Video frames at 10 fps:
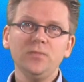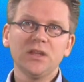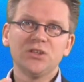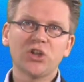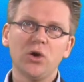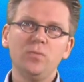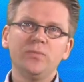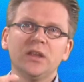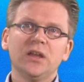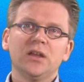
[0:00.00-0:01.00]
So
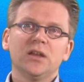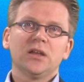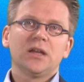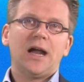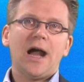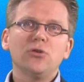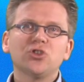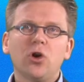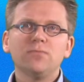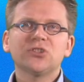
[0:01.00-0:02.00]

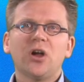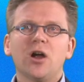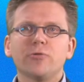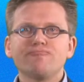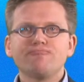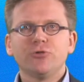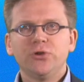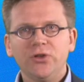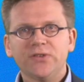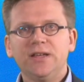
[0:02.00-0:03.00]
outcomes are
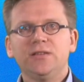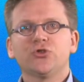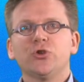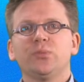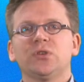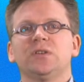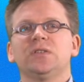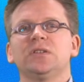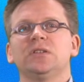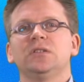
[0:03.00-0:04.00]
not
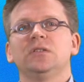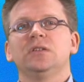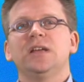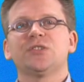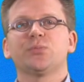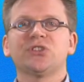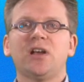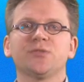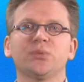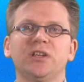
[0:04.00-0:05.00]
interpreted as
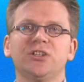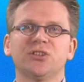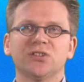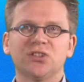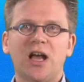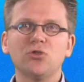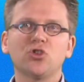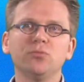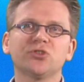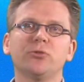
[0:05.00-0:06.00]
precise predictions.
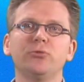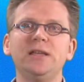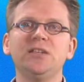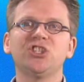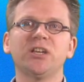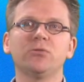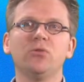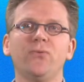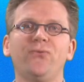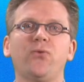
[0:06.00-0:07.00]
Outcomes are really
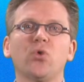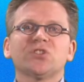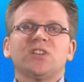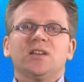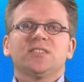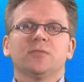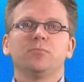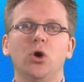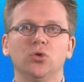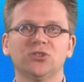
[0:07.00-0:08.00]
general foresights at
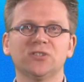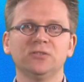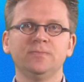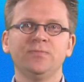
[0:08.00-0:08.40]
most.